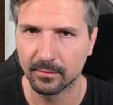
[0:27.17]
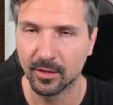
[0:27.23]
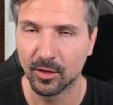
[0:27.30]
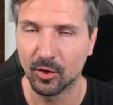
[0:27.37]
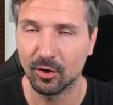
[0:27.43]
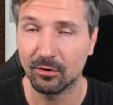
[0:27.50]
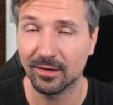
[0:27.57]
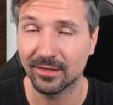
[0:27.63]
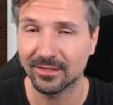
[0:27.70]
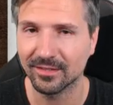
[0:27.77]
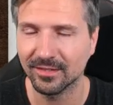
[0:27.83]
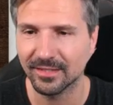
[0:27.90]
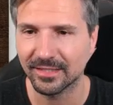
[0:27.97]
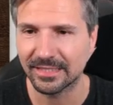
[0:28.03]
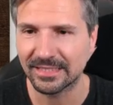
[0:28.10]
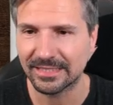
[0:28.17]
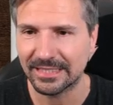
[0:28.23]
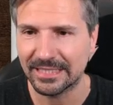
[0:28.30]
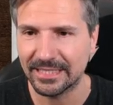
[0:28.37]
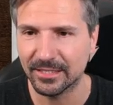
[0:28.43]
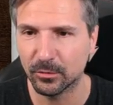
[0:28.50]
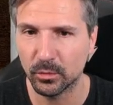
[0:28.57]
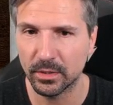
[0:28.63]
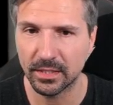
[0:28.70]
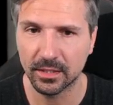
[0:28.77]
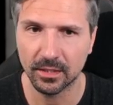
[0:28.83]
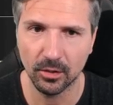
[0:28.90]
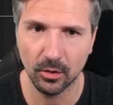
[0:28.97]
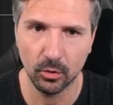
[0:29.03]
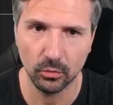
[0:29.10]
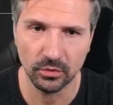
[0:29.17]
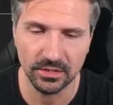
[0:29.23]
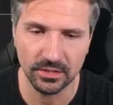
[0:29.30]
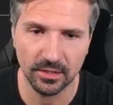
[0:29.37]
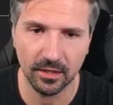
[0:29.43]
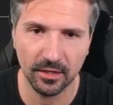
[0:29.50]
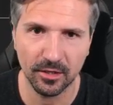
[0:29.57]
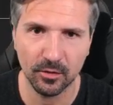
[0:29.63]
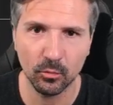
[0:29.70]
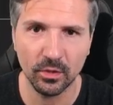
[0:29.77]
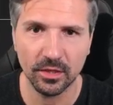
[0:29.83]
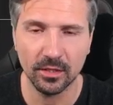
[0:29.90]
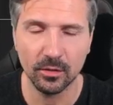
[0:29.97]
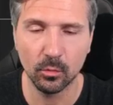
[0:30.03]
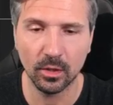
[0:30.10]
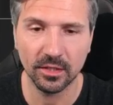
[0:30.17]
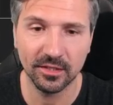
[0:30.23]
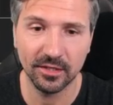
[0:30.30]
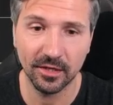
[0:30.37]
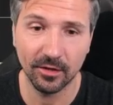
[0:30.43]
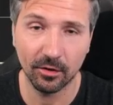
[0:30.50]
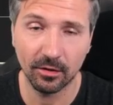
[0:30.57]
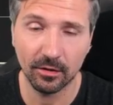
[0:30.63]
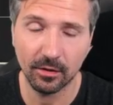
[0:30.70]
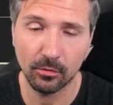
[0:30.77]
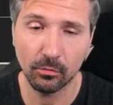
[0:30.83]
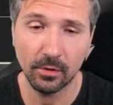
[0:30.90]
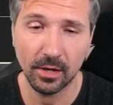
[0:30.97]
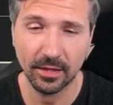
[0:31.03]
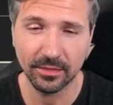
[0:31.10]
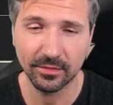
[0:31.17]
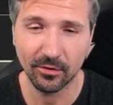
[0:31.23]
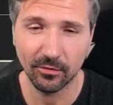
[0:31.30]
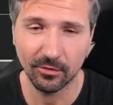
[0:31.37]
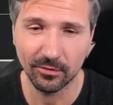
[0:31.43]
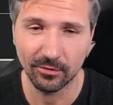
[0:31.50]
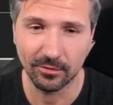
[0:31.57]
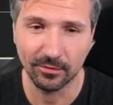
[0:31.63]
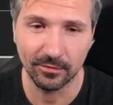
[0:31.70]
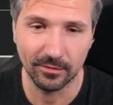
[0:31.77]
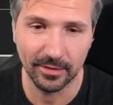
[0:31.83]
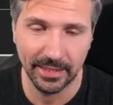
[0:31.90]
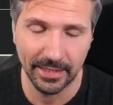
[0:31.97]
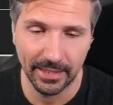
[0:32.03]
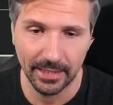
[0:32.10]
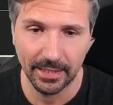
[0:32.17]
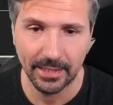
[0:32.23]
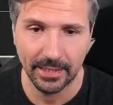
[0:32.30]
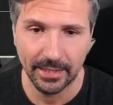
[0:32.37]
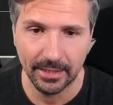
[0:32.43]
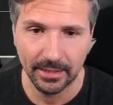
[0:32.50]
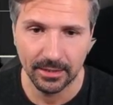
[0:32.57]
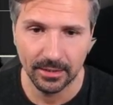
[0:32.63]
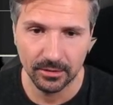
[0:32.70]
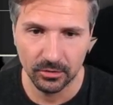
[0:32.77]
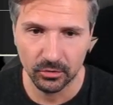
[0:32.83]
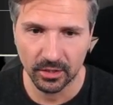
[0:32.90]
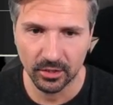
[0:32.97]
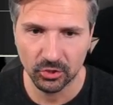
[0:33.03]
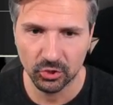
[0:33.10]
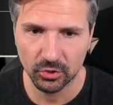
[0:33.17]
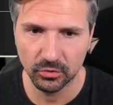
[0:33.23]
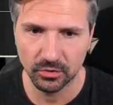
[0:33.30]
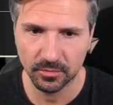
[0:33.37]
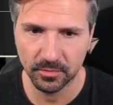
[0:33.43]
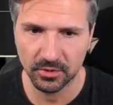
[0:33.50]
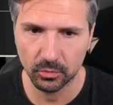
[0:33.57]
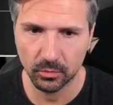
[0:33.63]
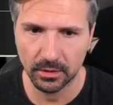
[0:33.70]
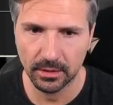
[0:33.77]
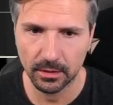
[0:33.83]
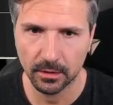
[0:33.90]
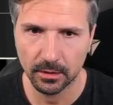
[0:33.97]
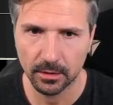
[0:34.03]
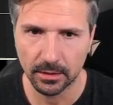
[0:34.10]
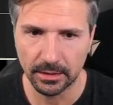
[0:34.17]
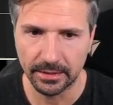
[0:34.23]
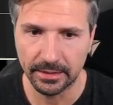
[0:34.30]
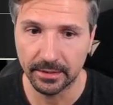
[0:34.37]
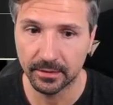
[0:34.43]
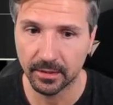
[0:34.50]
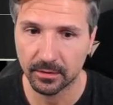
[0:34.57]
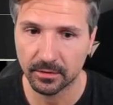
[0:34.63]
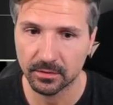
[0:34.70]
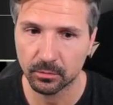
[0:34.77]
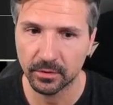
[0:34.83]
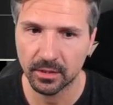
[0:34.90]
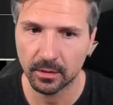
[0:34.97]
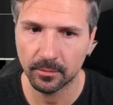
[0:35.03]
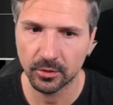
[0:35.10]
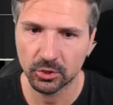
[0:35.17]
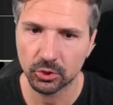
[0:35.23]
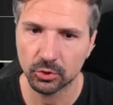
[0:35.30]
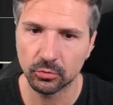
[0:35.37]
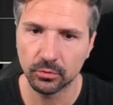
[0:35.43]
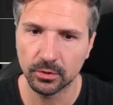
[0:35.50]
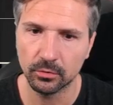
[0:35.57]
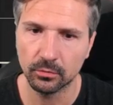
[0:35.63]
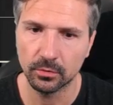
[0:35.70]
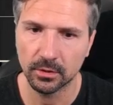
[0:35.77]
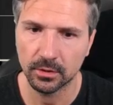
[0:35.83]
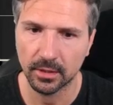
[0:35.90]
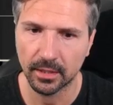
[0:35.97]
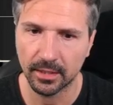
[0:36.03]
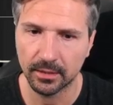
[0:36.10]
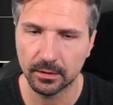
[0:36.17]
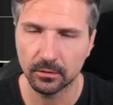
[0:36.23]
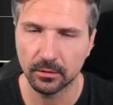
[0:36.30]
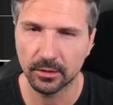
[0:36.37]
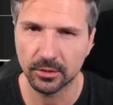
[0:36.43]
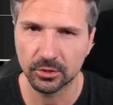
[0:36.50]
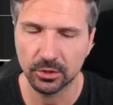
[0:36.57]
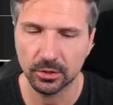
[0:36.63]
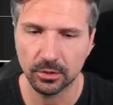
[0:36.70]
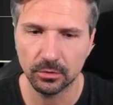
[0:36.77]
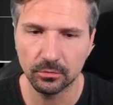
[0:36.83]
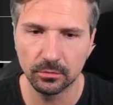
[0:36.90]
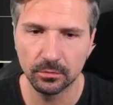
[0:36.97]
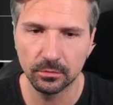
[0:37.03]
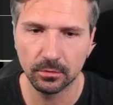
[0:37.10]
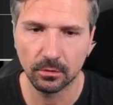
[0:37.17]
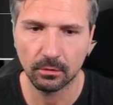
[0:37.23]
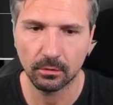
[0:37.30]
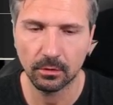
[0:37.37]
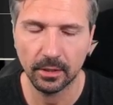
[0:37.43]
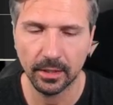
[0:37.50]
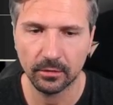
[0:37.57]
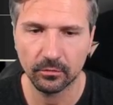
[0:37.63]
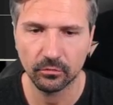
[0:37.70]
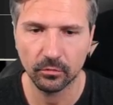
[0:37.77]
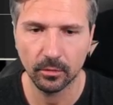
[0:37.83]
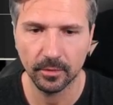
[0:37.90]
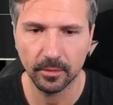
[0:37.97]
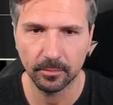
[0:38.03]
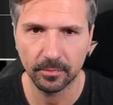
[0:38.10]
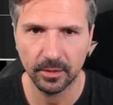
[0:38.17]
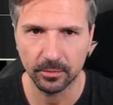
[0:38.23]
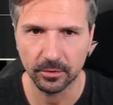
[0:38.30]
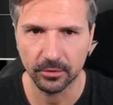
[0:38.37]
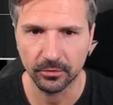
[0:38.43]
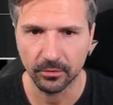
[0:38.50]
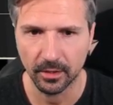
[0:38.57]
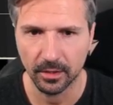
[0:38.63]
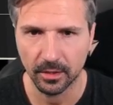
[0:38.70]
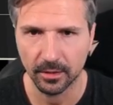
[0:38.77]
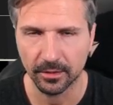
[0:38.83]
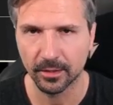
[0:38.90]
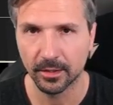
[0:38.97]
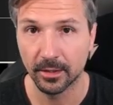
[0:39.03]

Alright guys, here we go, starting with the 1k order Red Dawn. You can choose between deal that 3 damage to a unit and your HQ, or add from the people to hand.